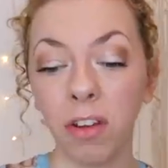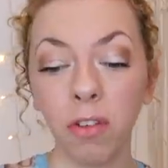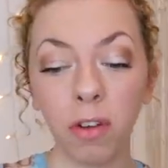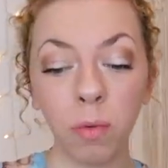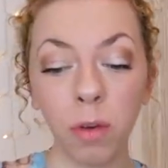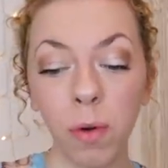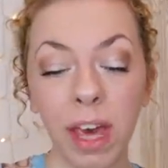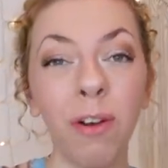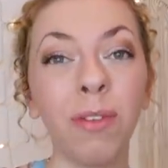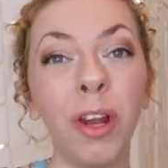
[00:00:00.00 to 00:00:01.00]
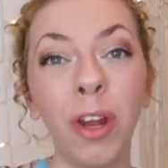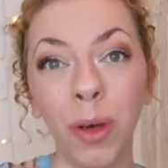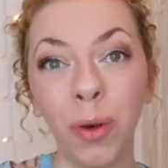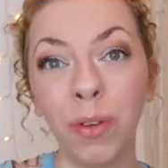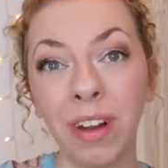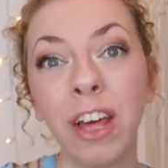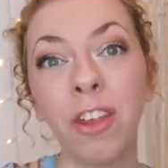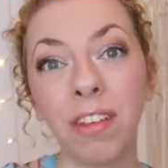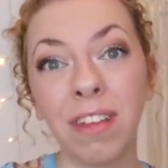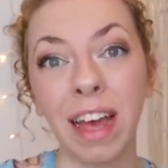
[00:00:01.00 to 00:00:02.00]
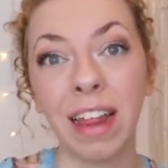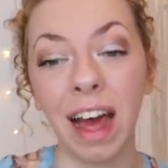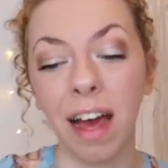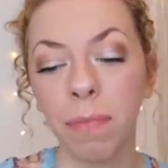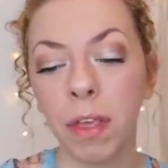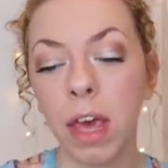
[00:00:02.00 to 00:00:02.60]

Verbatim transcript: Don't trust what you hear on the news. Let's just say that.